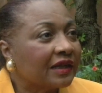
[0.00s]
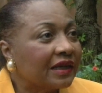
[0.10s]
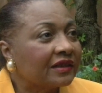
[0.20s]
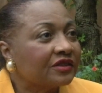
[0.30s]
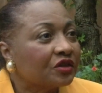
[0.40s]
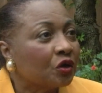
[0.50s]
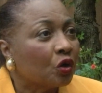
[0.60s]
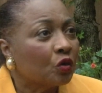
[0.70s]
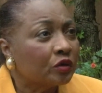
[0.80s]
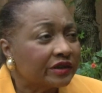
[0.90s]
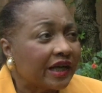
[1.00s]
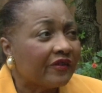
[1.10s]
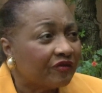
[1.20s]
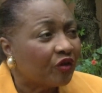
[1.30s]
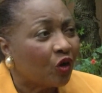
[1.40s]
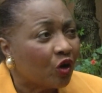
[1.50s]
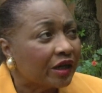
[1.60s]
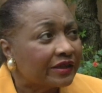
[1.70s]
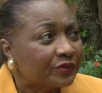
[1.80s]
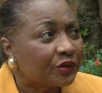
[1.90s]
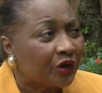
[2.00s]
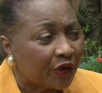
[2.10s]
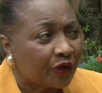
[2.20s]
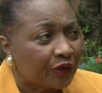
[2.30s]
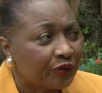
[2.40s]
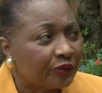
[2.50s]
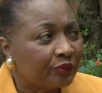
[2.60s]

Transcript: and asked, Who was that voice we heard?